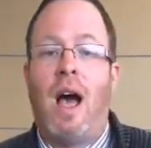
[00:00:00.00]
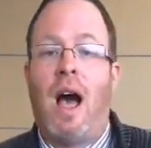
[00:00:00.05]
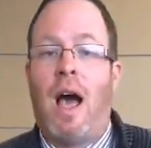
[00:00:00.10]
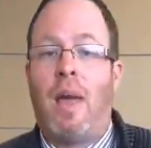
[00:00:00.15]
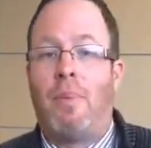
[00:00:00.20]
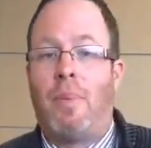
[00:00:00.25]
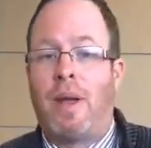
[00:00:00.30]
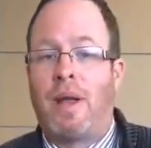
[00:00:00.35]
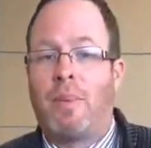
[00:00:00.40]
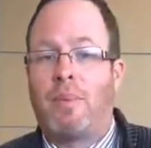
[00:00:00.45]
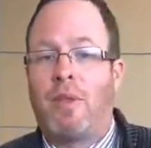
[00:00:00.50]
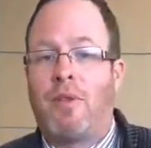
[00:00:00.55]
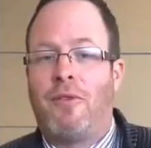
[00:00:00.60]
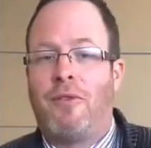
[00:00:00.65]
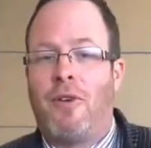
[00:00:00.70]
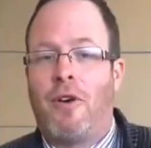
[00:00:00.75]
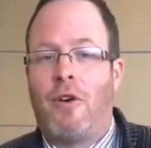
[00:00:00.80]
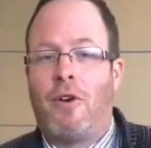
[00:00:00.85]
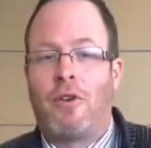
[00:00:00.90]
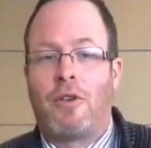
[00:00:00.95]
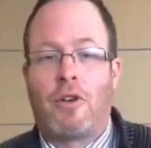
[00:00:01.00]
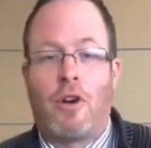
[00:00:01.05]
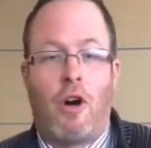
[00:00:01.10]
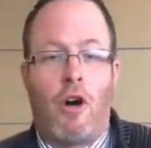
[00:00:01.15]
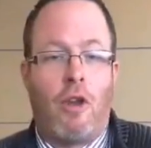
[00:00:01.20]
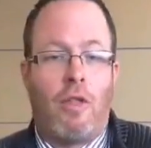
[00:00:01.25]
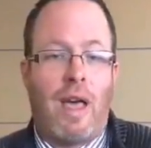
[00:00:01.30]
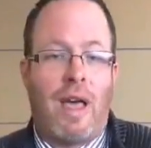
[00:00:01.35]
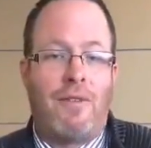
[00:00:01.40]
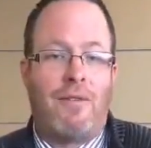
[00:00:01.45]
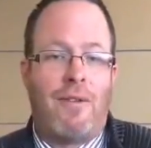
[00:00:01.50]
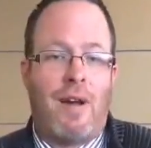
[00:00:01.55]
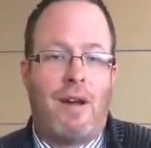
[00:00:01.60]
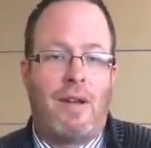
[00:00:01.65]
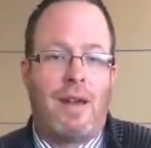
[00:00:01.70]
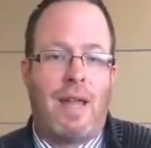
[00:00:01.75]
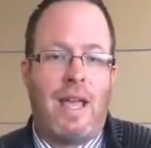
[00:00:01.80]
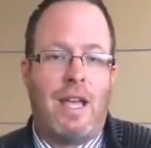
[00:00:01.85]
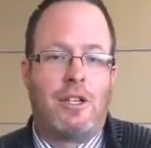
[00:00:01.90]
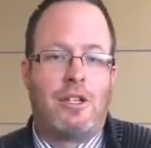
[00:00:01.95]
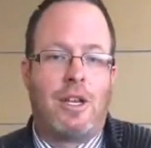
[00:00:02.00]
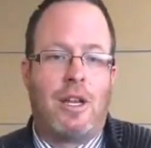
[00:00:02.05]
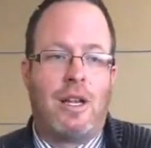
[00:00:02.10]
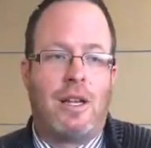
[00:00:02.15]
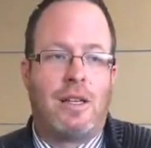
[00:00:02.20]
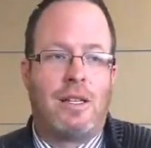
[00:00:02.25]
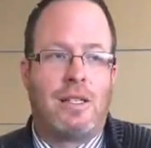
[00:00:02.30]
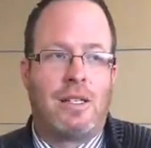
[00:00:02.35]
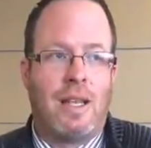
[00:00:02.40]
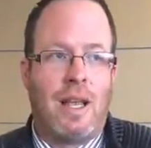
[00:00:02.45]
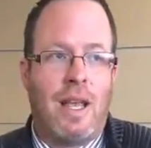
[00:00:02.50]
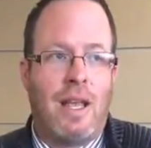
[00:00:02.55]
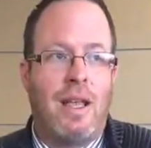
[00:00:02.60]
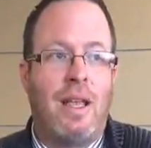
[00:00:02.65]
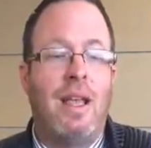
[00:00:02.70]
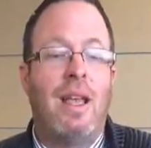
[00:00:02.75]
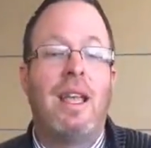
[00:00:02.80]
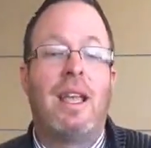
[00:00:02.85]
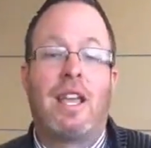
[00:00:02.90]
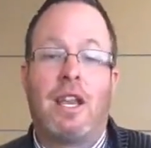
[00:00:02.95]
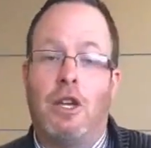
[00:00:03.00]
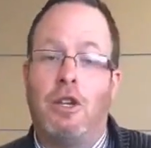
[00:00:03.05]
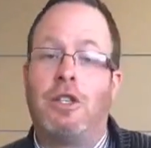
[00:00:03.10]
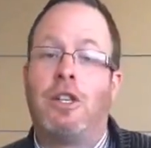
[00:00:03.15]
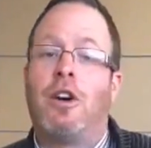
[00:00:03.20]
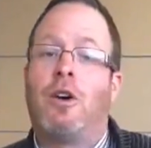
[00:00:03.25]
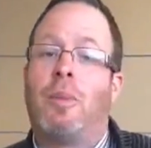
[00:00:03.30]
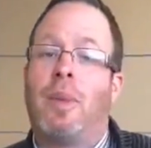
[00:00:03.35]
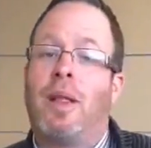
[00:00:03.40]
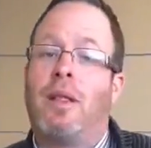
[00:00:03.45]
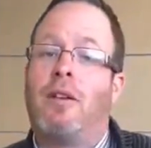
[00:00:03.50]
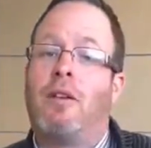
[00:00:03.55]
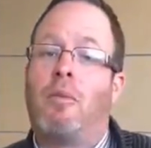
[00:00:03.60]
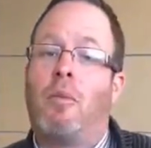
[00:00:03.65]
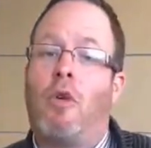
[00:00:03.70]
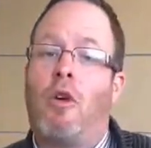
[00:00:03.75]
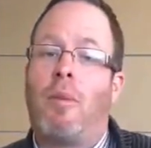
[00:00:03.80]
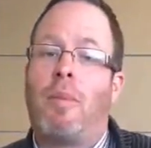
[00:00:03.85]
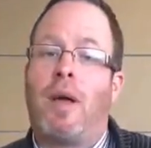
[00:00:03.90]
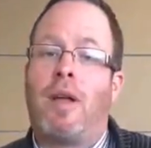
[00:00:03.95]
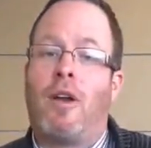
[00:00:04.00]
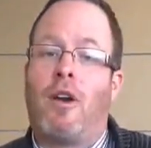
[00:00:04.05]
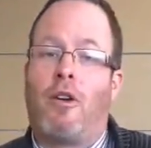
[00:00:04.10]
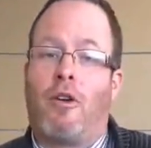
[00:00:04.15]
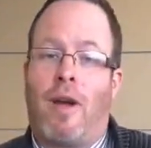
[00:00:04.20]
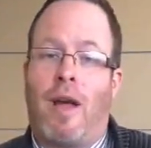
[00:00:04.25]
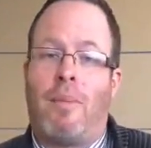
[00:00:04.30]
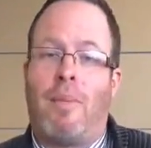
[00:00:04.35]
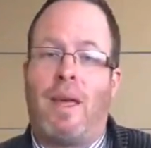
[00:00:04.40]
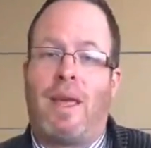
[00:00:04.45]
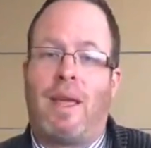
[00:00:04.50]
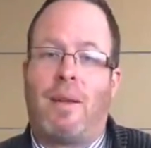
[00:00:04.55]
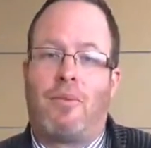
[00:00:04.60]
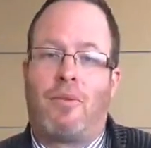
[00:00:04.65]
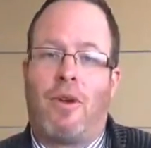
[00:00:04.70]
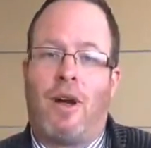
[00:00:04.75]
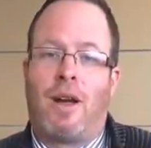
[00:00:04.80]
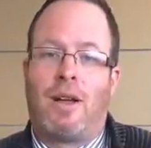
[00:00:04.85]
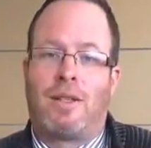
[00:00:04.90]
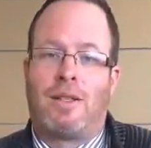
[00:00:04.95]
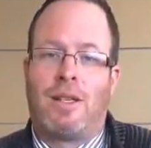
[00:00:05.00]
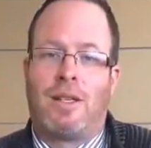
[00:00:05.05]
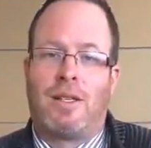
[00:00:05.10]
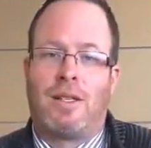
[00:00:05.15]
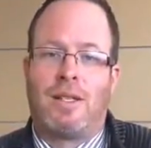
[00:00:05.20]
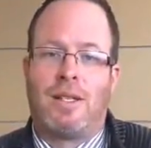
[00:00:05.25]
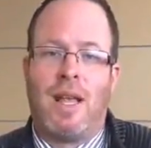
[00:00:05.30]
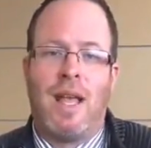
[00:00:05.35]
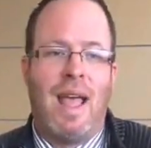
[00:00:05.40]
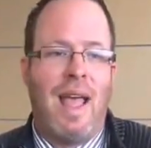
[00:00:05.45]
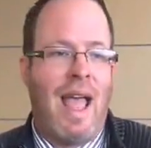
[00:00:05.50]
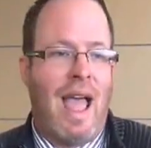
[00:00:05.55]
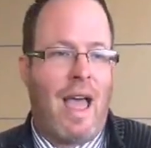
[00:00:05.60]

I'd pick up the phone, call that foundation, and say, "Can you tell me a little more about your grant making process?" Mm.